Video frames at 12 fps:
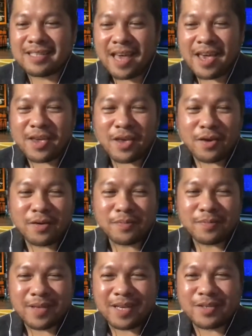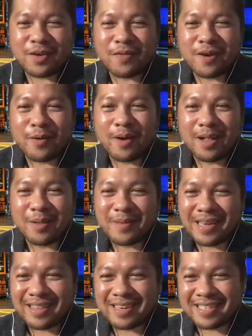thank you. It's
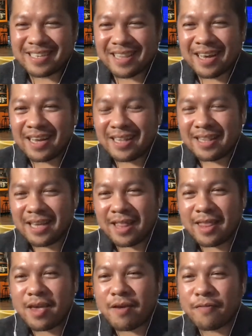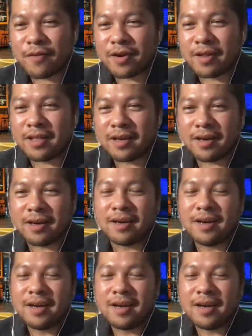overwhelming. There's a lot. And thank you for the